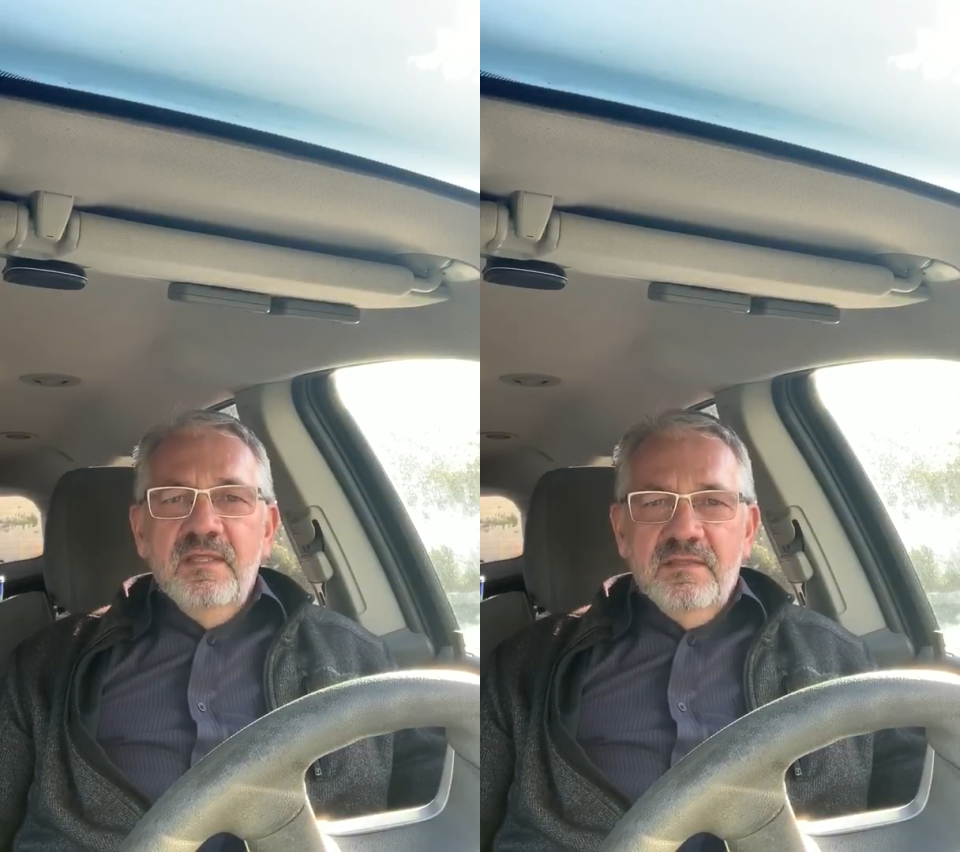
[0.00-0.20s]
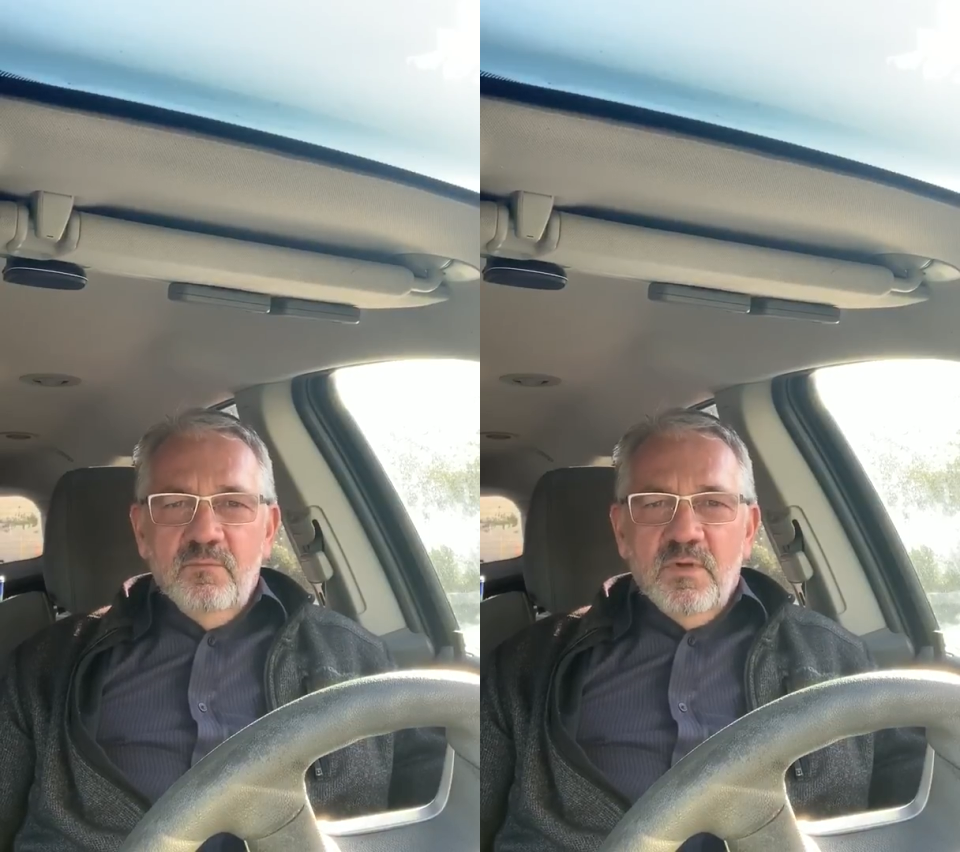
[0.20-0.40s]

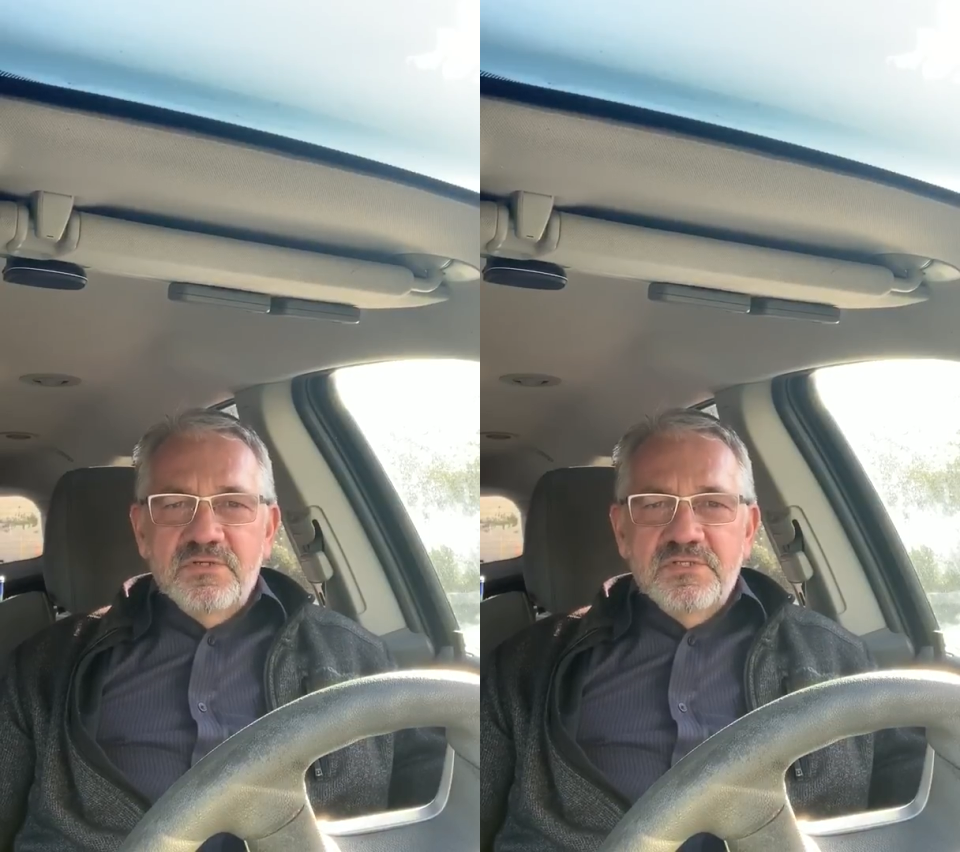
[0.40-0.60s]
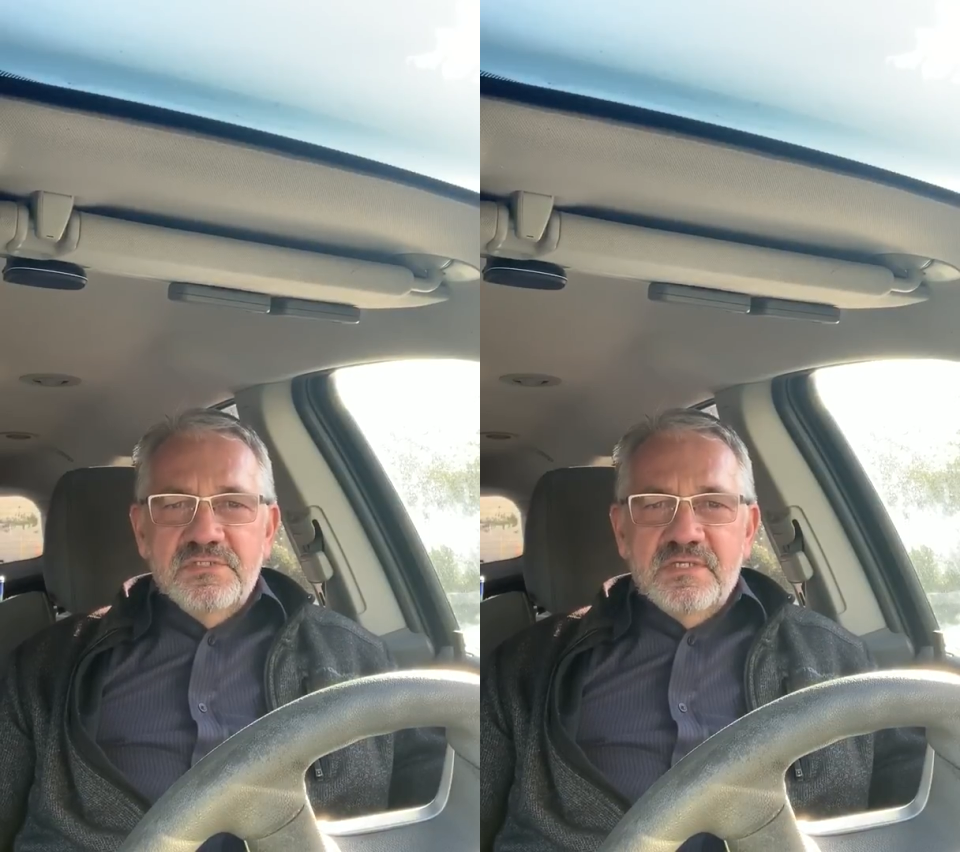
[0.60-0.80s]
then
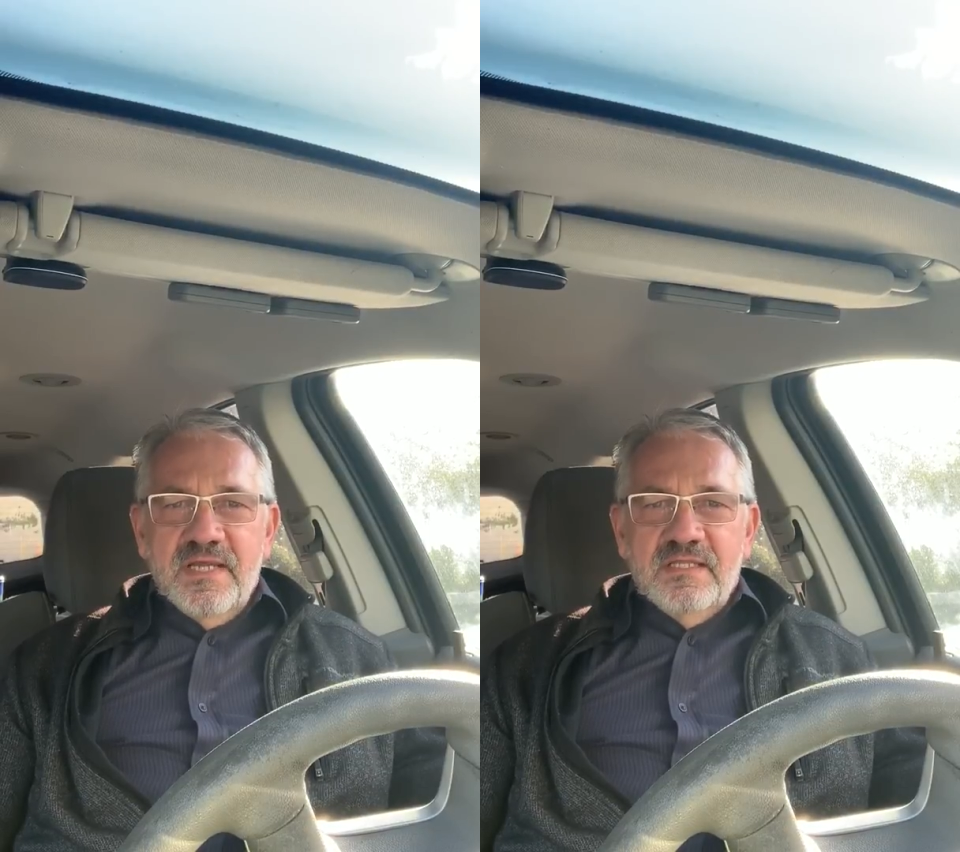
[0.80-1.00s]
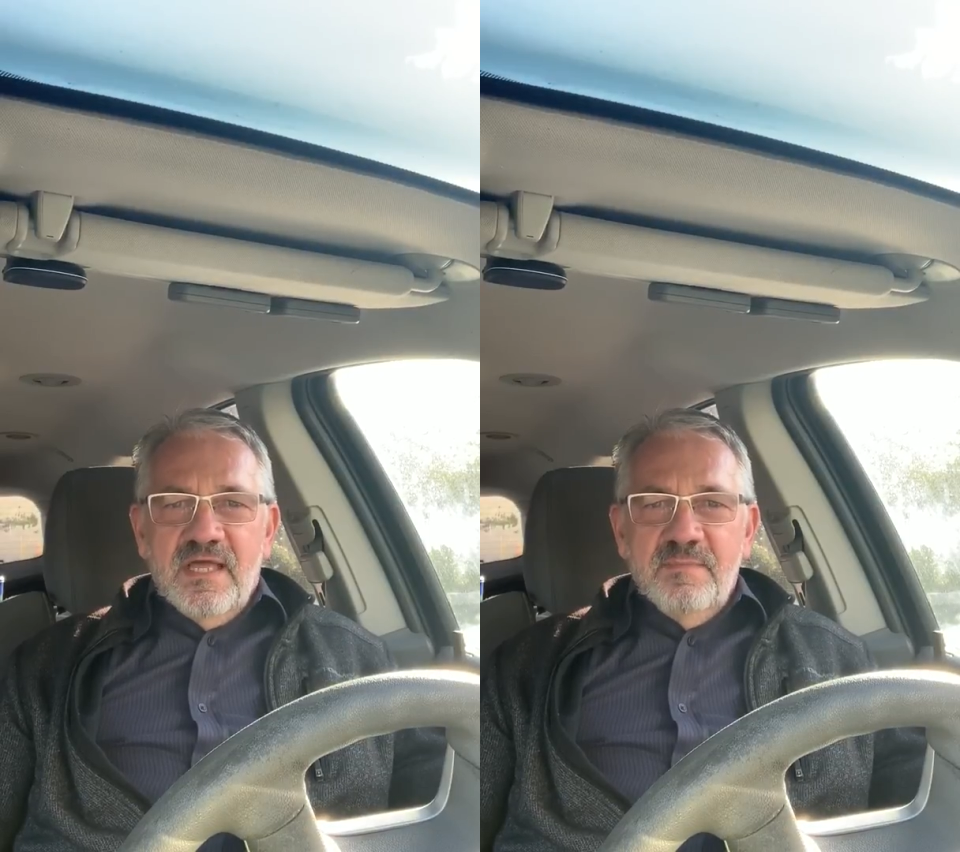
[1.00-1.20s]
watch this
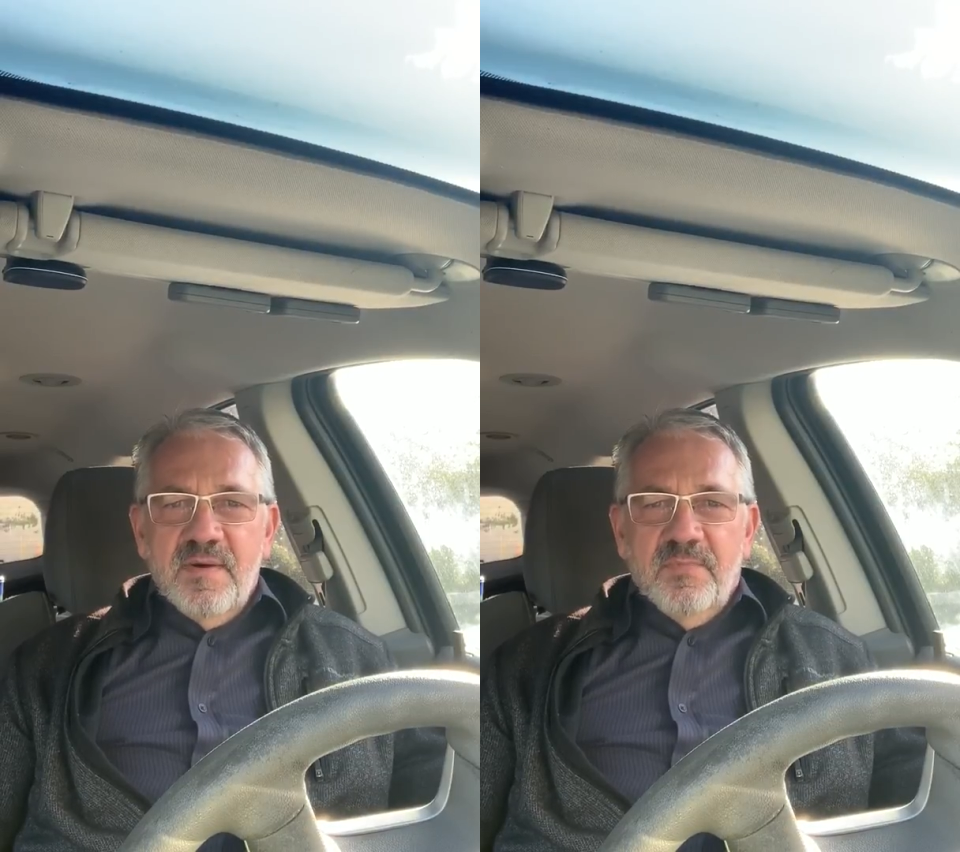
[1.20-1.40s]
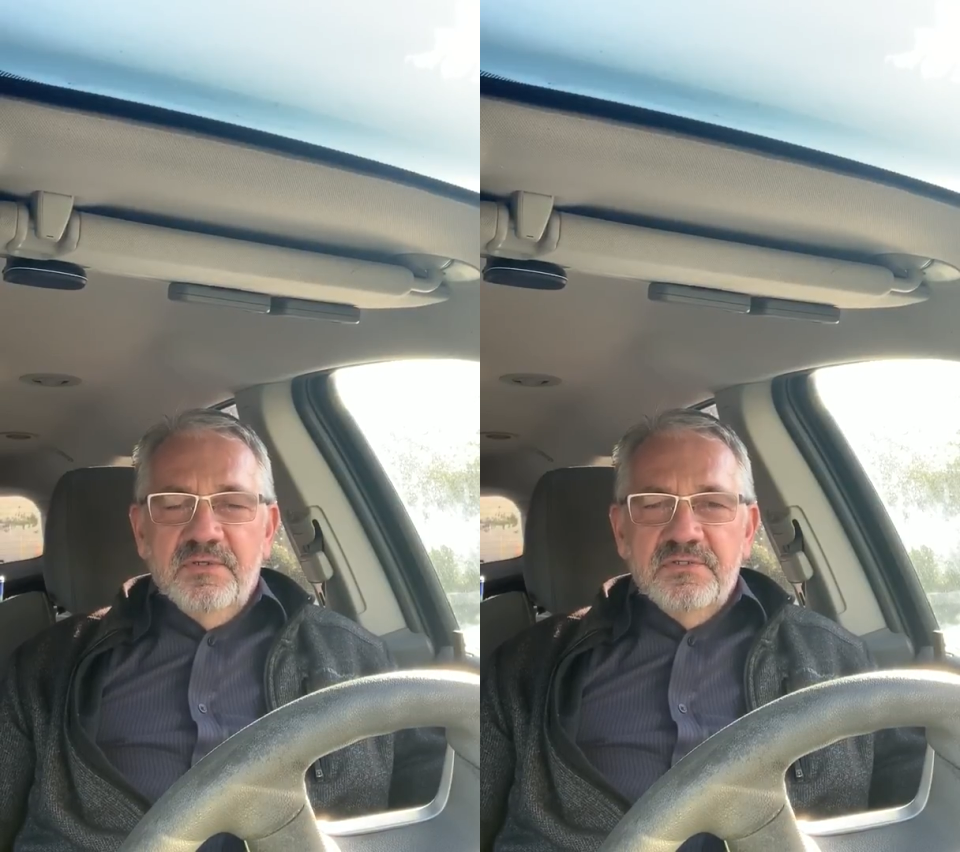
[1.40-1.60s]
guy climb
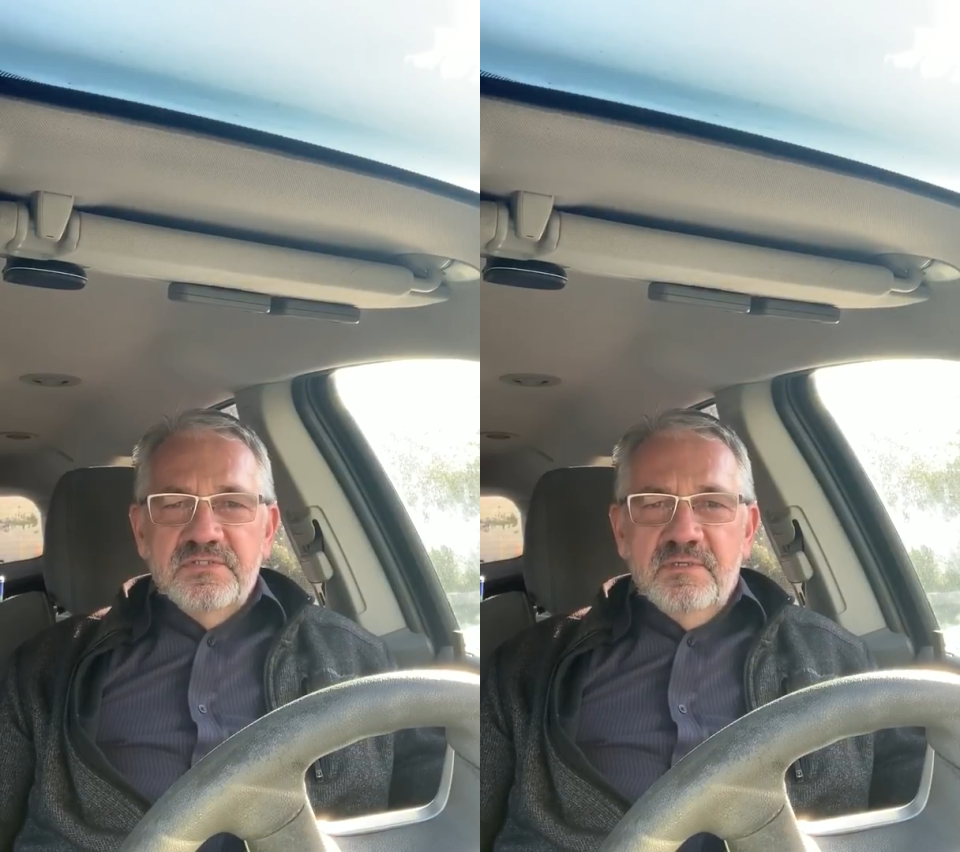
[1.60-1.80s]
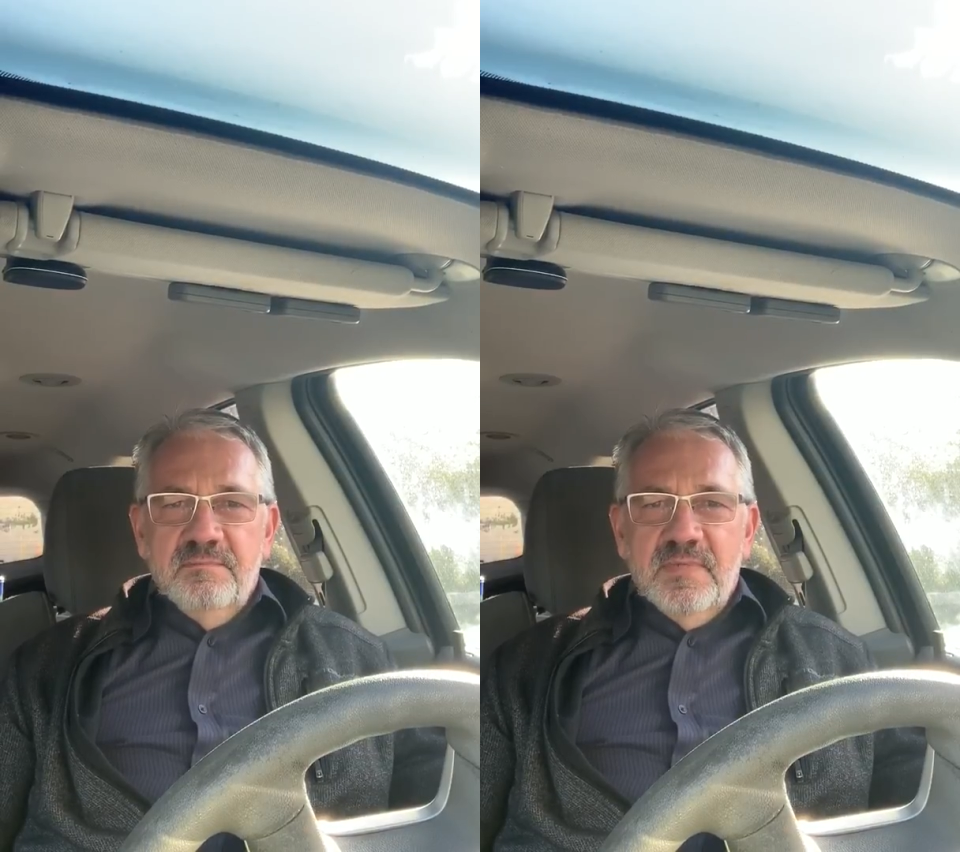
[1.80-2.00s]
up onto
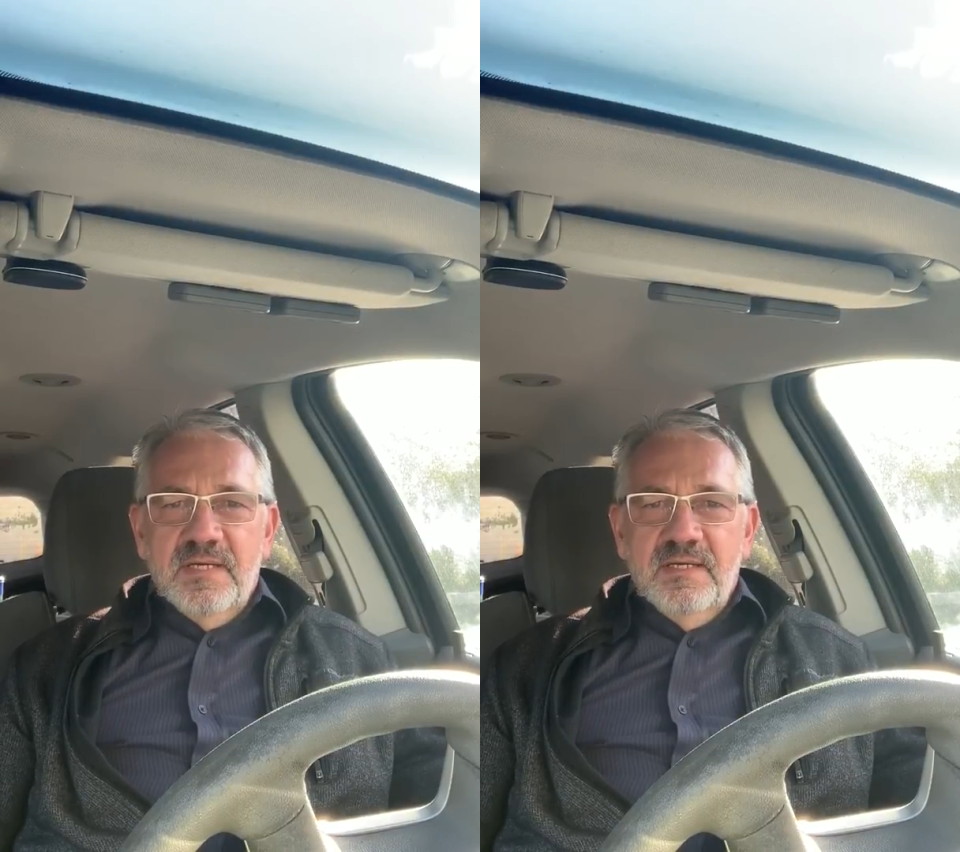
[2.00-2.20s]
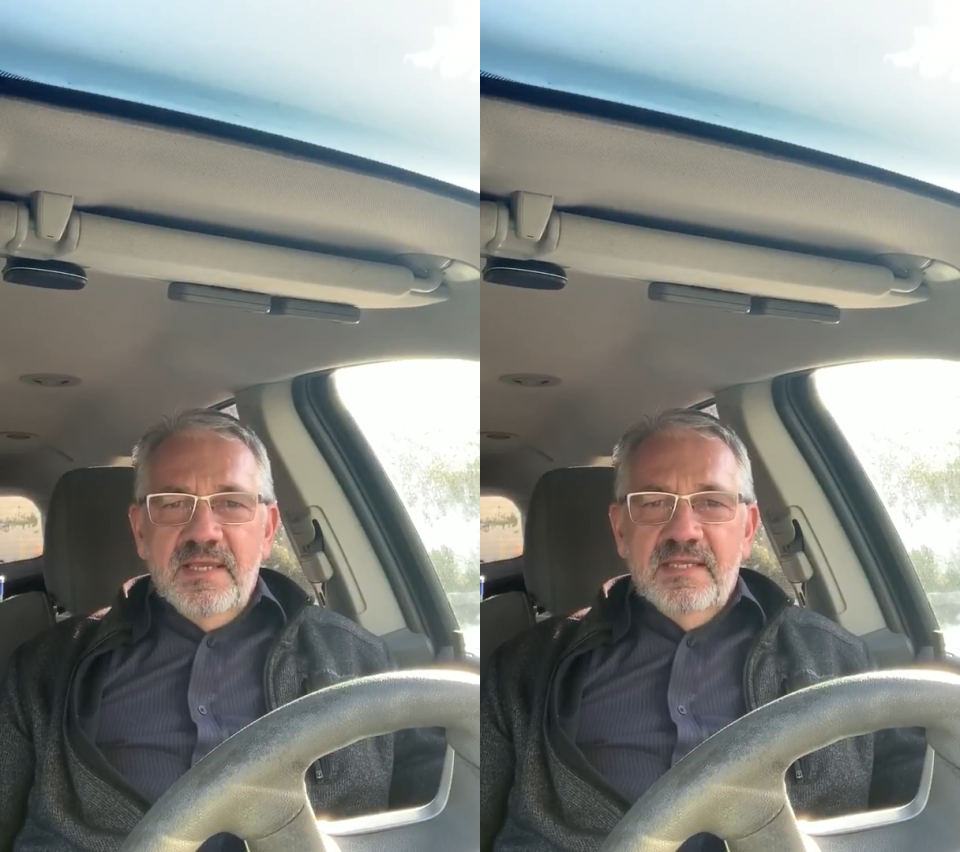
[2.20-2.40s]
some uh,